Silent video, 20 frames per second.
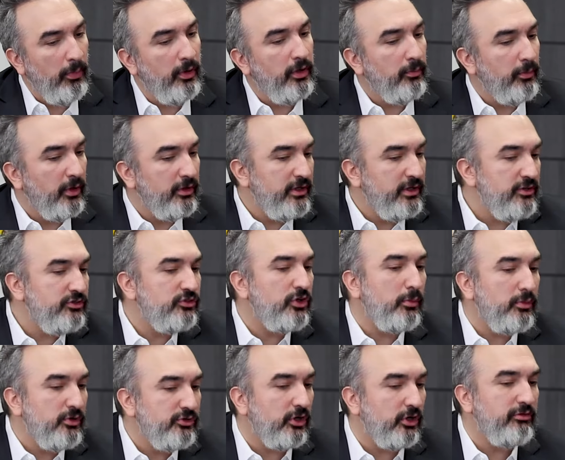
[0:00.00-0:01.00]
But these
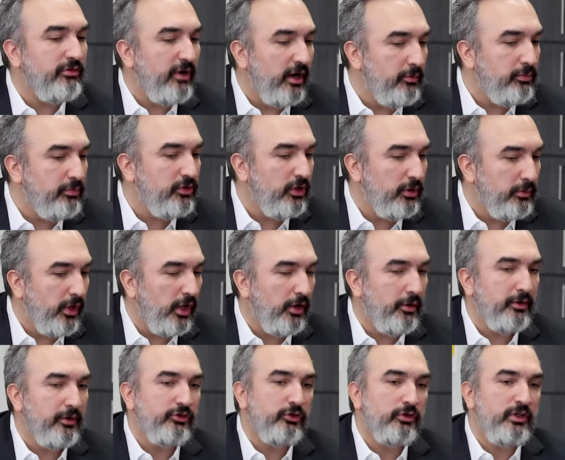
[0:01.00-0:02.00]
numbers are very
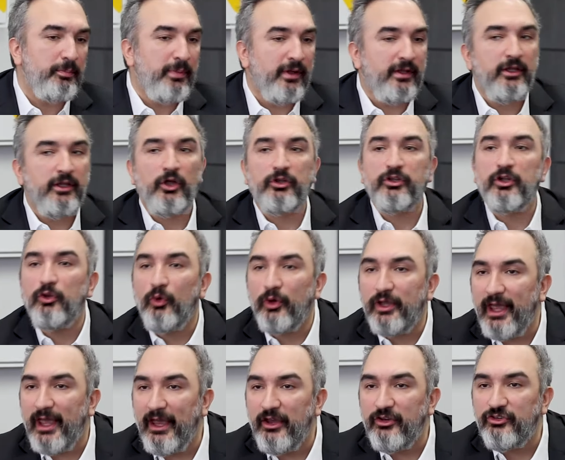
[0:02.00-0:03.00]
preliminary. So depending on the
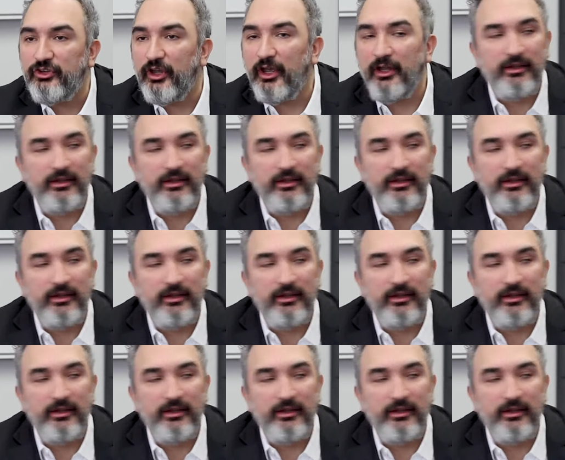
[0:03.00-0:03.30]
location,